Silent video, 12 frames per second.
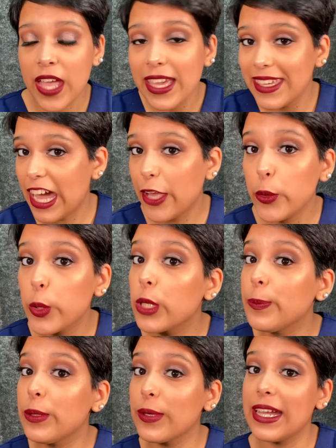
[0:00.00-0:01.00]
Yeah, you
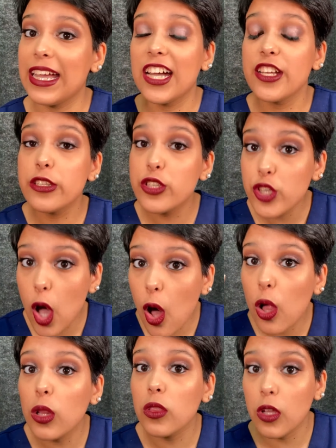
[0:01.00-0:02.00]
heard me right,
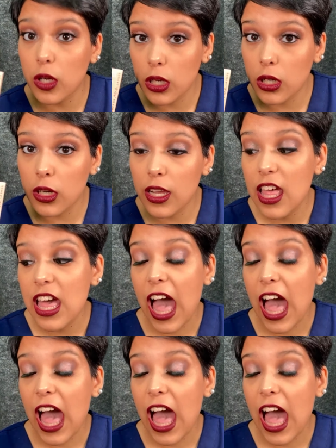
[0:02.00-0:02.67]
$1.